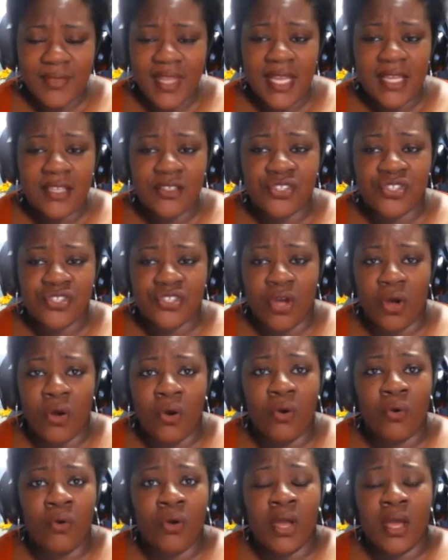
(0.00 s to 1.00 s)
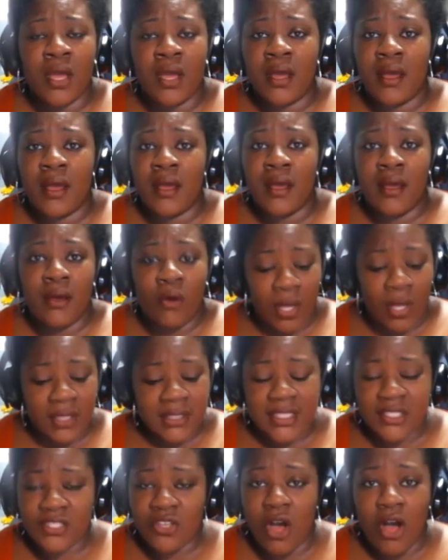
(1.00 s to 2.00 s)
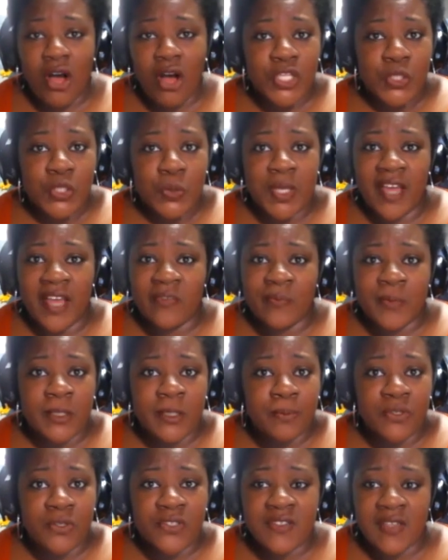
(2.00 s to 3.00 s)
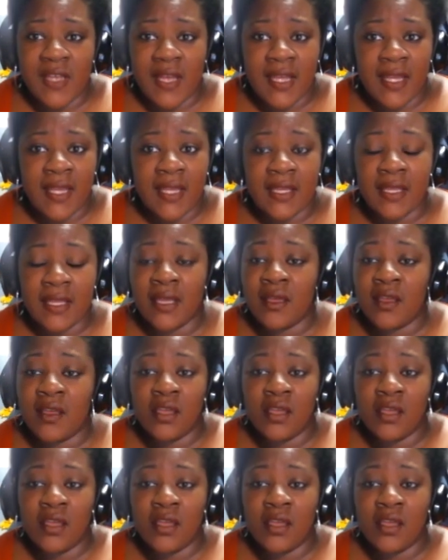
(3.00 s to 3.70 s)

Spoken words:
And so on these calls, we have people saying,